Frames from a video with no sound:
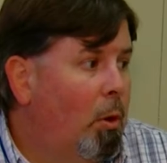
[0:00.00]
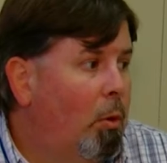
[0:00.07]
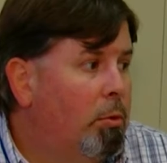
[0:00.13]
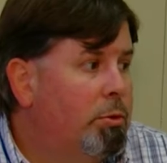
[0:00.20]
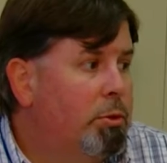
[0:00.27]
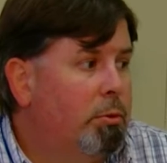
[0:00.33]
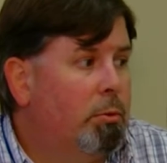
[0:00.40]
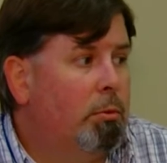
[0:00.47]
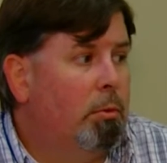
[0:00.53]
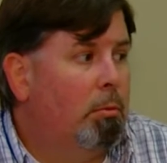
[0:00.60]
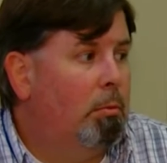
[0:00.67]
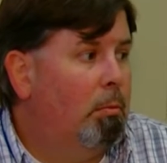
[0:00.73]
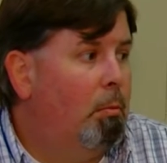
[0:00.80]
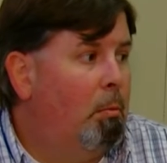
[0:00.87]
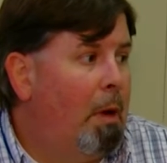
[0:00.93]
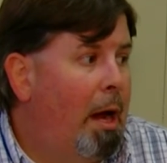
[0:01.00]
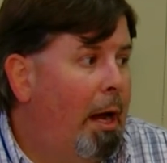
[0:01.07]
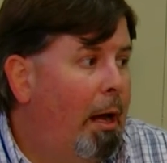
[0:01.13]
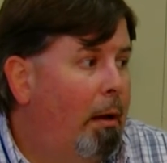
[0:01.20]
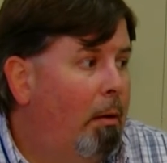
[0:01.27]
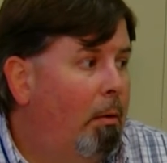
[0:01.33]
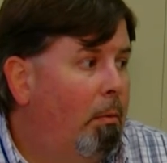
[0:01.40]
go to
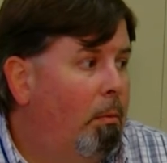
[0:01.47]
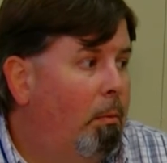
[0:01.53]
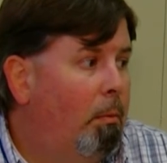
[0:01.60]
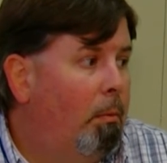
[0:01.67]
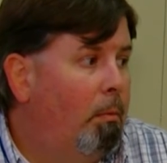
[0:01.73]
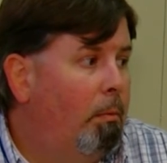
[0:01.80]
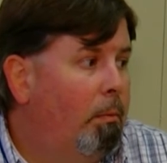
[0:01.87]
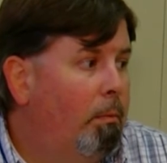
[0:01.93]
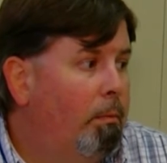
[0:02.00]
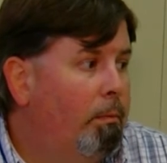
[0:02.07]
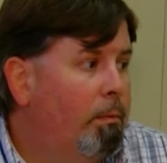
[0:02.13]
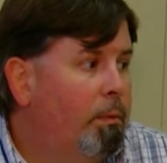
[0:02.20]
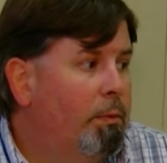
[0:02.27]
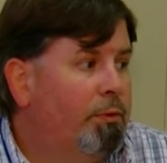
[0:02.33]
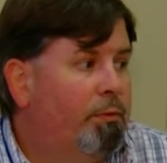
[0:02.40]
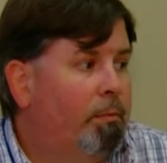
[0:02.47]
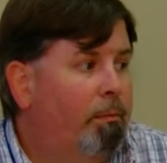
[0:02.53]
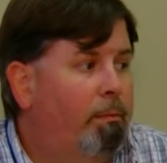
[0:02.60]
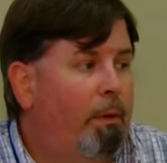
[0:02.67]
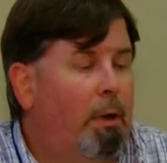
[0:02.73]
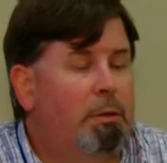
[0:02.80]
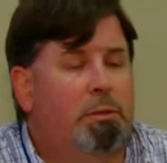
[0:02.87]
my
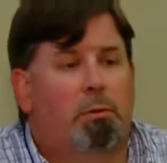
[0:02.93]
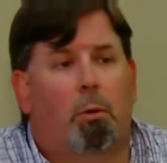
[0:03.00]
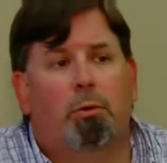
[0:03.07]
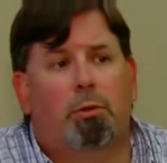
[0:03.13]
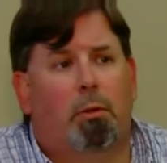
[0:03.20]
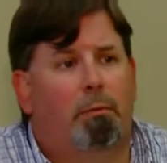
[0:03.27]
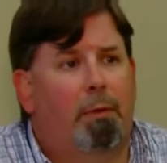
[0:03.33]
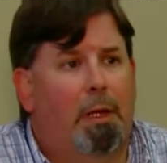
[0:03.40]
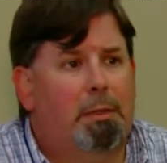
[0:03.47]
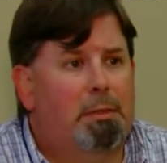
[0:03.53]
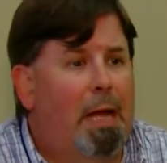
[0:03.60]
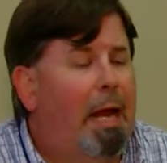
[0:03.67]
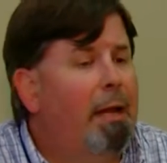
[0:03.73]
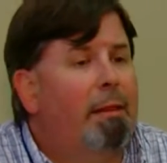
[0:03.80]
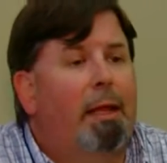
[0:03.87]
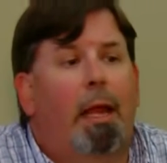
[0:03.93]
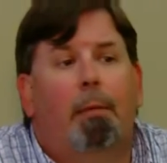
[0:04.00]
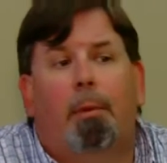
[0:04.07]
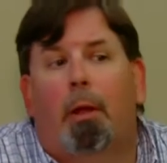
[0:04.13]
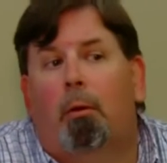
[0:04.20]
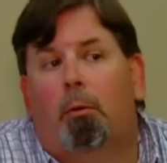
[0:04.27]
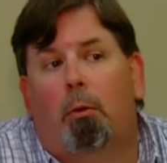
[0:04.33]
fun social events. I didn't think
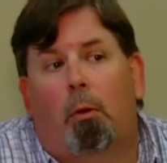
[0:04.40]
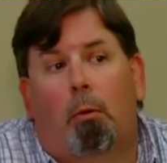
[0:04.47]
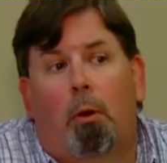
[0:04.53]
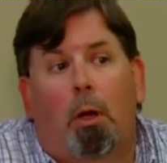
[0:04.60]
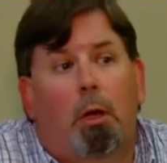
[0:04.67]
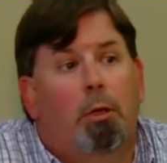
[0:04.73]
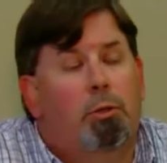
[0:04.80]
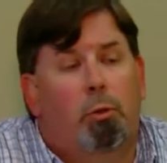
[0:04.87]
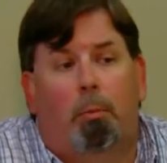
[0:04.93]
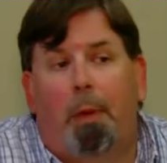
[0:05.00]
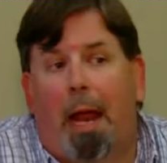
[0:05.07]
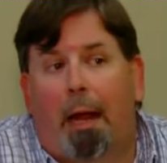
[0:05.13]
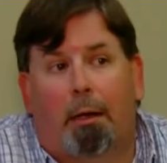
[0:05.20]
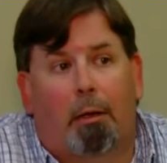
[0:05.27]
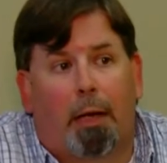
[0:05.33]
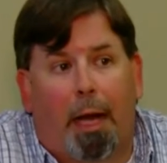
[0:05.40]
I'd be able to go to a Packer